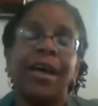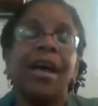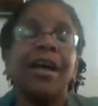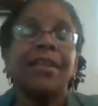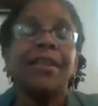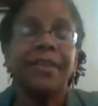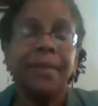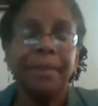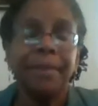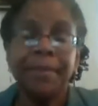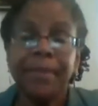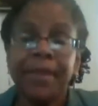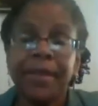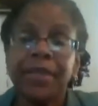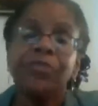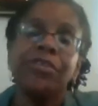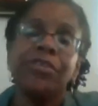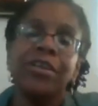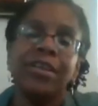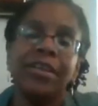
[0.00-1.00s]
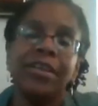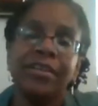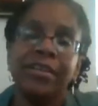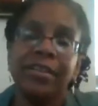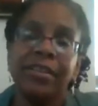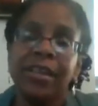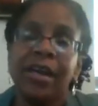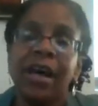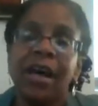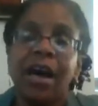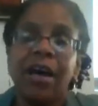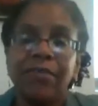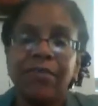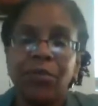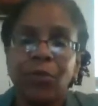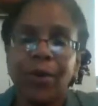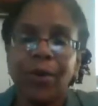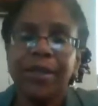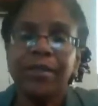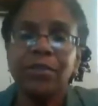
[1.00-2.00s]
The mission of
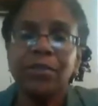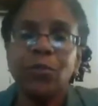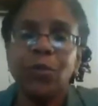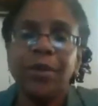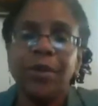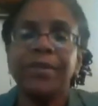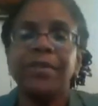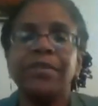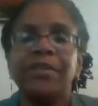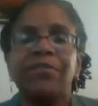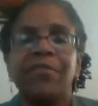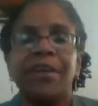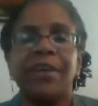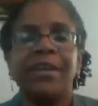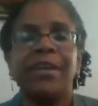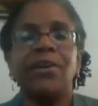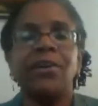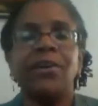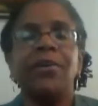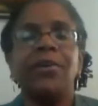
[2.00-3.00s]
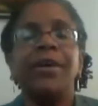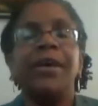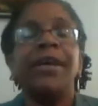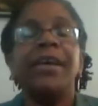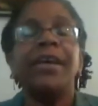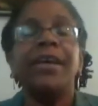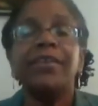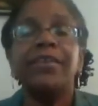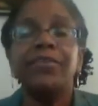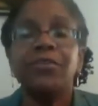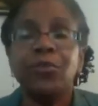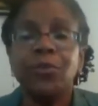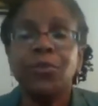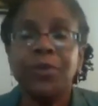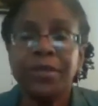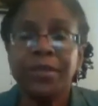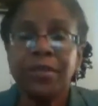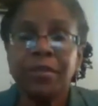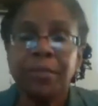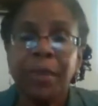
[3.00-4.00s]
Awake to Oneness Radio is to
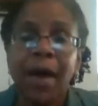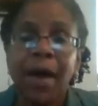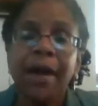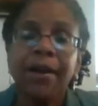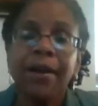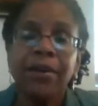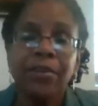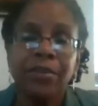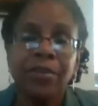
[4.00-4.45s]
inspire